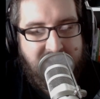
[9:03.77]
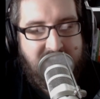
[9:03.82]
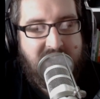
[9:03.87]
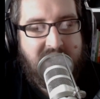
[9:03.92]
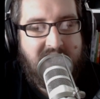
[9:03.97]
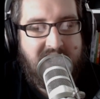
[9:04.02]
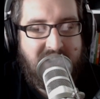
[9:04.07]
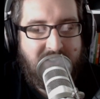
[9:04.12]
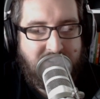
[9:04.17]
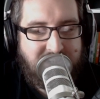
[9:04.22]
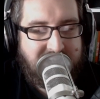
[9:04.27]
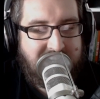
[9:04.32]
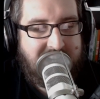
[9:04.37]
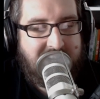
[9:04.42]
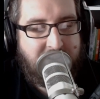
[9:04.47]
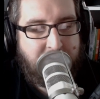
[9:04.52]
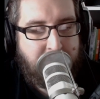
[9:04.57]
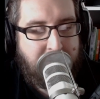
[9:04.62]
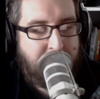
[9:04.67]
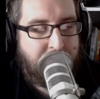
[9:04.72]
which
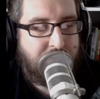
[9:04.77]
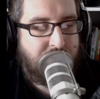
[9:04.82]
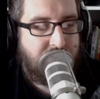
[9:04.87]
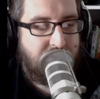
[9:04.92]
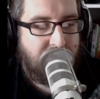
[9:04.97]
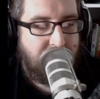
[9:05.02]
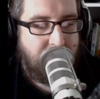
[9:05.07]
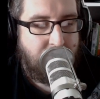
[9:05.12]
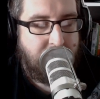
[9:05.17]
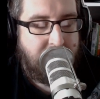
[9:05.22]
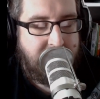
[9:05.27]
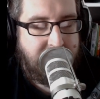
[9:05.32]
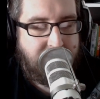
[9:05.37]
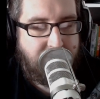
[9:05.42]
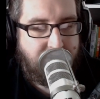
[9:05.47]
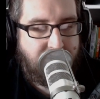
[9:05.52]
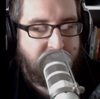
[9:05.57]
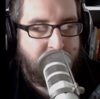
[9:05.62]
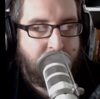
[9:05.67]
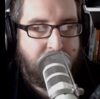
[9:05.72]
allows people to do
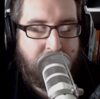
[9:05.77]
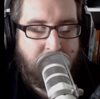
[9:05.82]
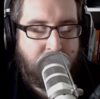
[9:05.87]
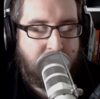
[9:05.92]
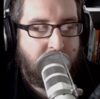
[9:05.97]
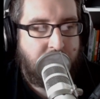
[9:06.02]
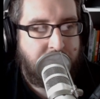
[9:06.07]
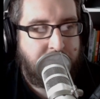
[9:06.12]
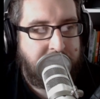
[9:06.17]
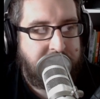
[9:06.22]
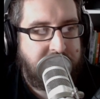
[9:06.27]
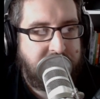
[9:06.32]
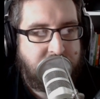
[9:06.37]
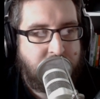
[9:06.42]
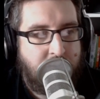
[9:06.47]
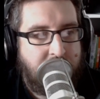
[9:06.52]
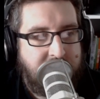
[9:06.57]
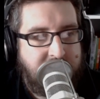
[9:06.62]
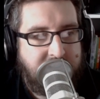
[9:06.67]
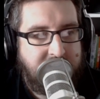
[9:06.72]
some re-rolls, which is
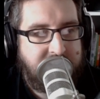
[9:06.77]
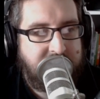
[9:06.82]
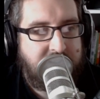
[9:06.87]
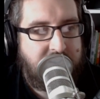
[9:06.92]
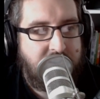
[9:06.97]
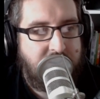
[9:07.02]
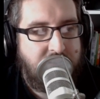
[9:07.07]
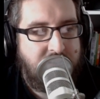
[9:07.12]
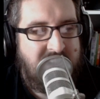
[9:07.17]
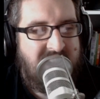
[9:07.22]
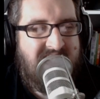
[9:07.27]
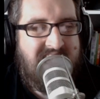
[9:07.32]
quite nice too.